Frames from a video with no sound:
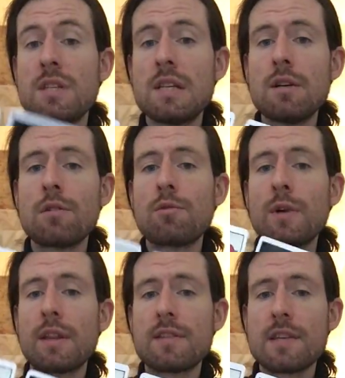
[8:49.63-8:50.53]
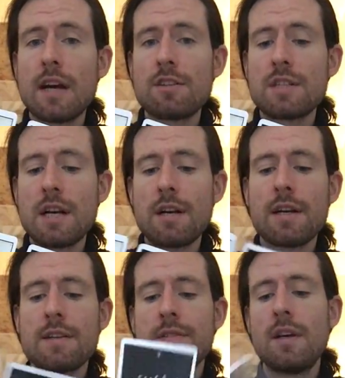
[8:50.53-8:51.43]
deal with the
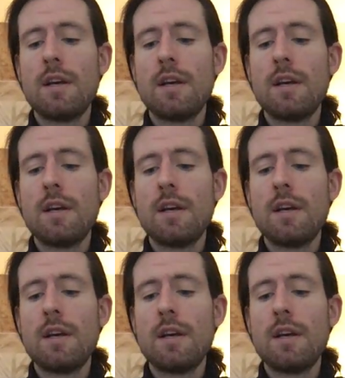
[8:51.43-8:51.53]
Sagittarius.